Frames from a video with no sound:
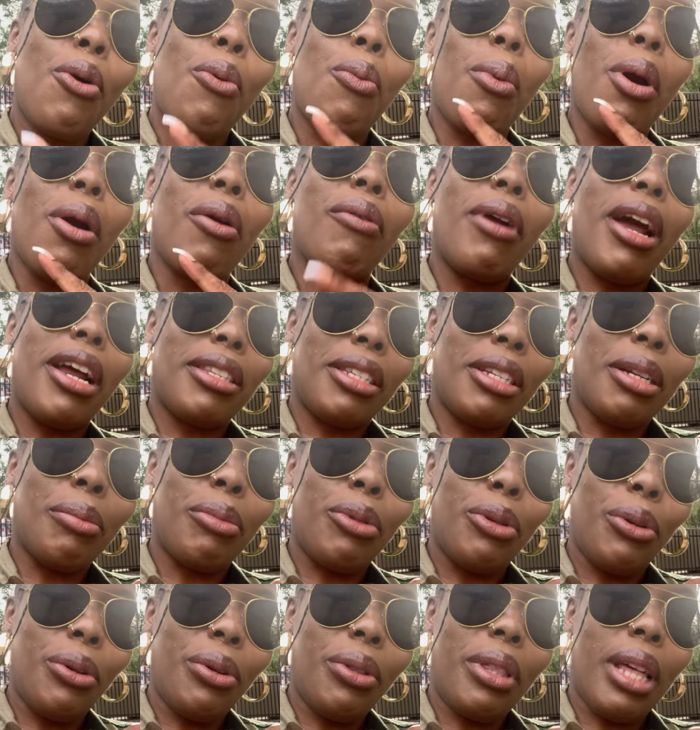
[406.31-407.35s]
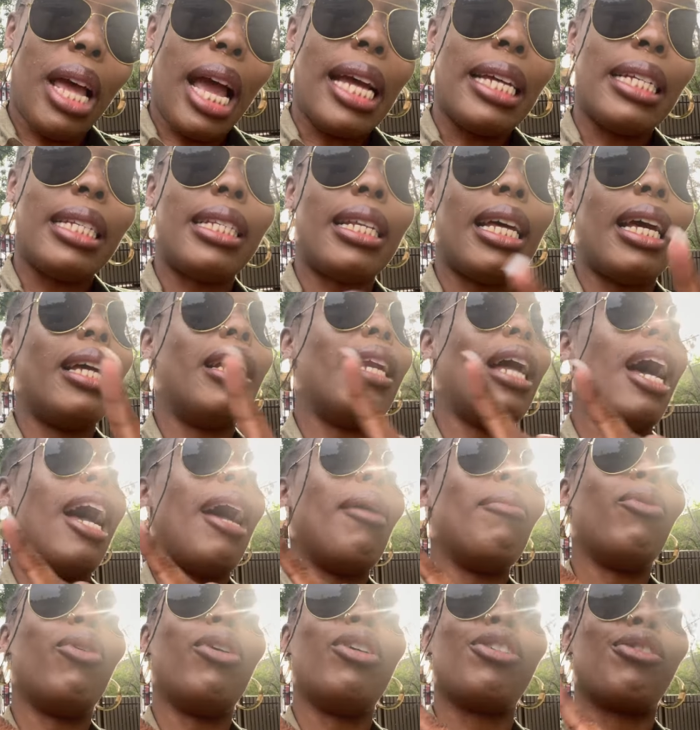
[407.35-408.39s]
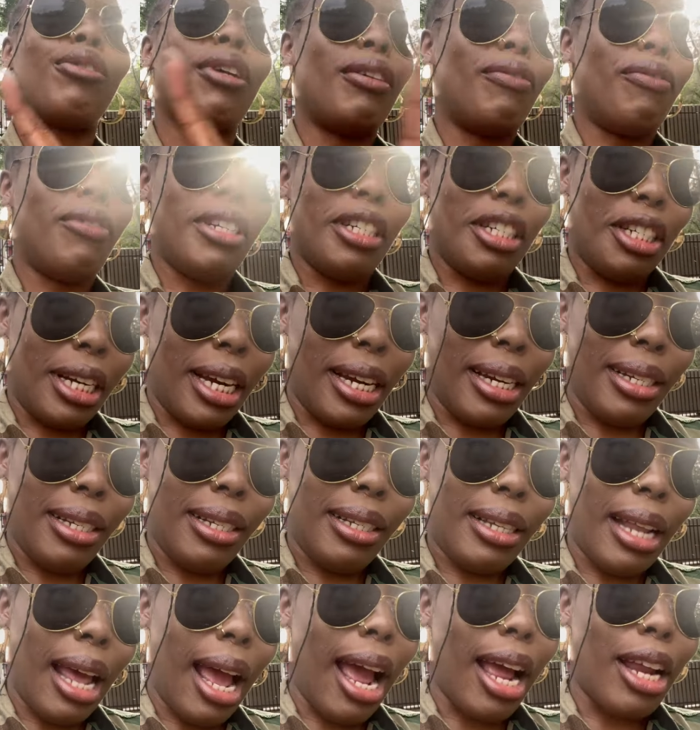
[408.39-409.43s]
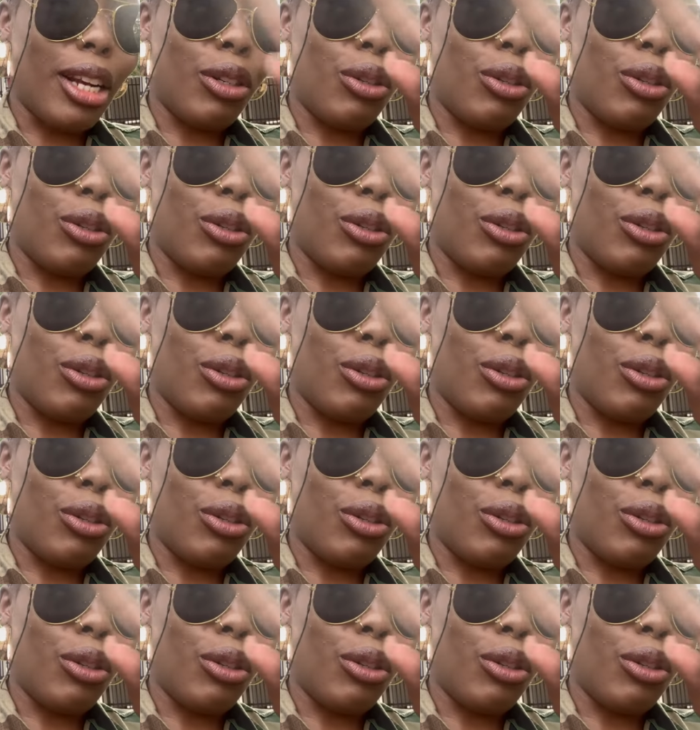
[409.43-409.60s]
went right to the booth. I said, I'm going straight for the shades. I